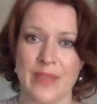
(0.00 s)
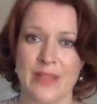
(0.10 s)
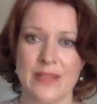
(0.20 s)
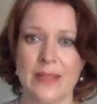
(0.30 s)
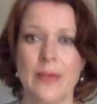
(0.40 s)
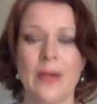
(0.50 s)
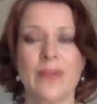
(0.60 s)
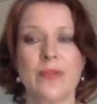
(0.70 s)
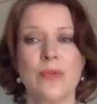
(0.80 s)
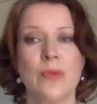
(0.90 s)
So,
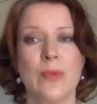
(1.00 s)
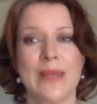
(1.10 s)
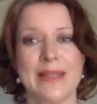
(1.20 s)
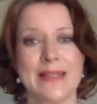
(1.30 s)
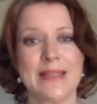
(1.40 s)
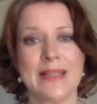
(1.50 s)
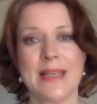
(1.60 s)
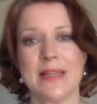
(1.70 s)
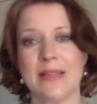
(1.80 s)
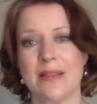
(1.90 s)
after all, we can
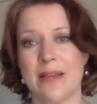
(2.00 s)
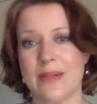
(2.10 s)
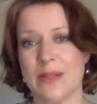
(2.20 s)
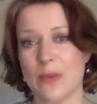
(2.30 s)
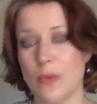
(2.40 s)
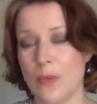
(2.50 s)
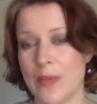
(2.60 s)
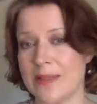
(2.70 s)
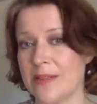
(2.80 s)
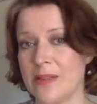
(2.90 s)
see that there is
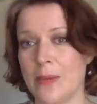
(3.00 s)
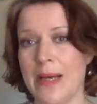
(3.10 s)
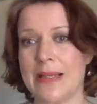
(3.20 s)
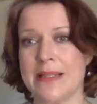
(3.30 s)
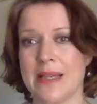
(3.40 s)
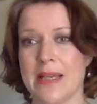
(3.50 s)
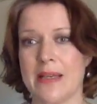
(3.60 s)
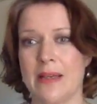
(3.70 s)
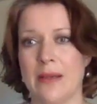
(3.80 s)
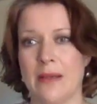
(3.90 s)
always a duality.
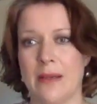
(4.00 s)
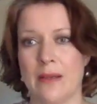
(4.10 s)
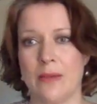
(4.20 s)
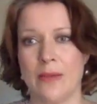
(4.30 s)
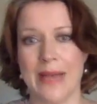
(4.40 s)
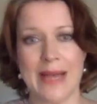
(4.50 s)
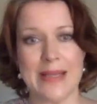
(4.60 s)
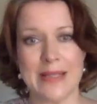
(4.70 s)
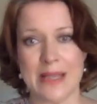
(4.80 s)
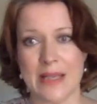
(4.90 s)

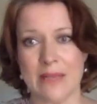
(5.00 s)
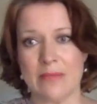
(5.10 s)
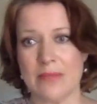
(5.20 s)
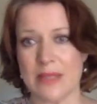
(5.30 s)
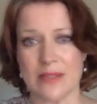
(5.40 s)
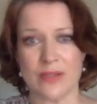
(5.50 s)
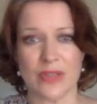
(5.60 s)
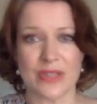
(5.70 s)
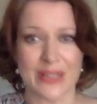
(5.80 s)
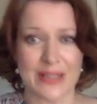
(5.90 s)
Reality doesn't
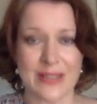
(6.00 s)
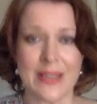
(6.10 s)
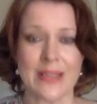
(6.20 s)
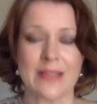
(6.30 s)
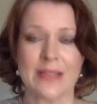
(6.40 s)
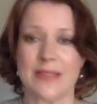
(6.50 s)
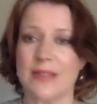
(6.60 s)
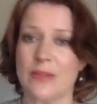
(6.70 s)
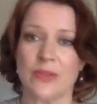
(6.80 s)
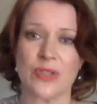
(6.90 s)
just exist, it's
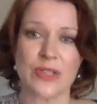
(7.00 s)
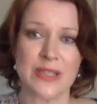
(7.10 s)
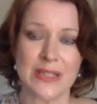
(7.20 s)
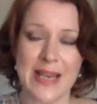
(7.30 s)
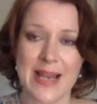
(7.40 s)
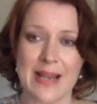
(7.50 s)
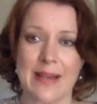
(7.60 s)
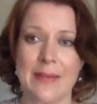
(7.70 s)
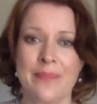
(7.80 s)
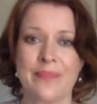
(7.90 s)
not just
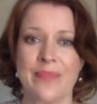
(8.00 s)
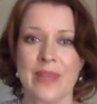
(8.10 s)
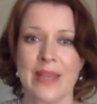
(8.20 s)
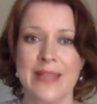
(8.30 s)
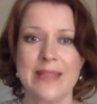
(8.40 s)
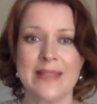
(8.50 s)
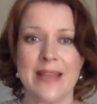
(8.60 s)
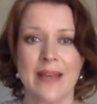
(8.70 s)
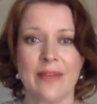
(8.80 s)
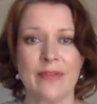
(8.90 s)
there. It is
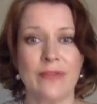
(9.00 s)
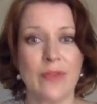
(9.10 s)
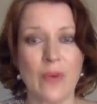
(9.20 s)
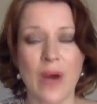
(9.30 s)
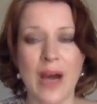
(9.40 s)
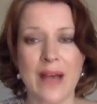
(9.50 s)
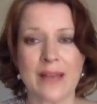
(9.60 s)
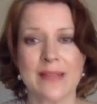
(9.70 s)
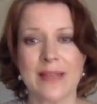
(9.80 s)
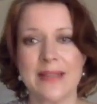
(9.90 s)
there for
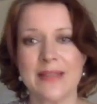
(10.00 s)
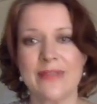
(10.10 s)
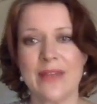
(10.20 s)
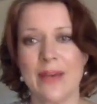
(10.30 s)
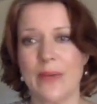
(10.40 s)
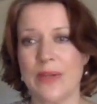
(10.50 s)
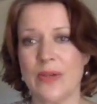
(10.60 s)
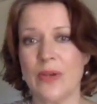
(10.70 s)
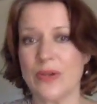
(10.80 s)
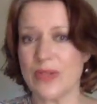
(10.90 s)
us, and if that were
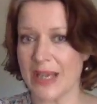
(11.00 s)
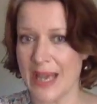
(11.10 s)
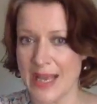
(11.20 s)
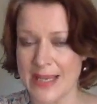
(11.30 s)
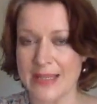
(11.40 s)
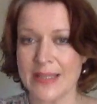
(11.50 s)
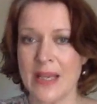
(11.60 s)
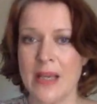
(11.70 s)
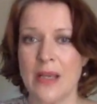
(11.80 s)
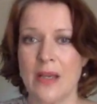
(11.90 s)
not the case,
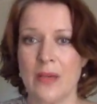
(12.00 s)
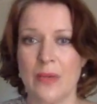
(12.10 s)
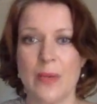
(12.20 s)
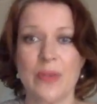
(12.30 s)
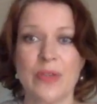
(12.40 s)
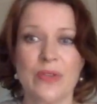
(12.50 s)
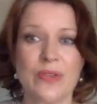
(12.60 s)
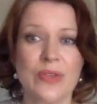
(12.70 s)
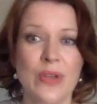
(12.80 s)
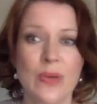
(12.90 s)
we would not
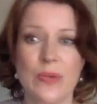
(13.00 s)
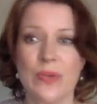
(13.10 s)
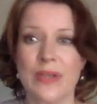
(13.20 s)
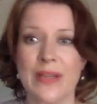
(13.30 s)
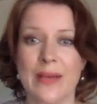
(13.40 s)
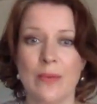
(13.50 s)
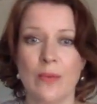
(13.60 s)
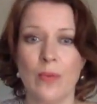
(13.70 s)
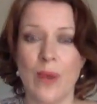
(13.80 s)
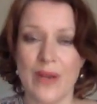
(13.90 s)
know that there
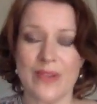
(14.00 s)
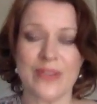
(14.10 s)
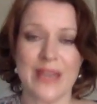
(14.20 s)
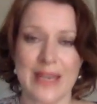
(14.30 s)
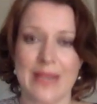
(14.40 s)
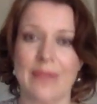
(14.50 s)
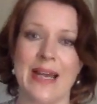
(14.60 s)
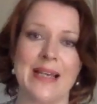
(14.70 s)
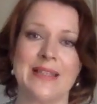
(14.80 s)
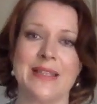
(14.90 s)
was any
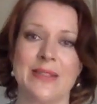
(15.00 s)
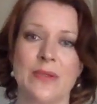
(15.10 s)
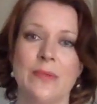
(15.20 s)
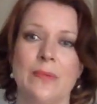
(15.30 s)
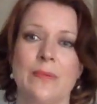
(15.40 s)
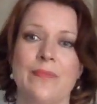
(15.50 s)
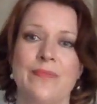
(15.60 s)
reality at all.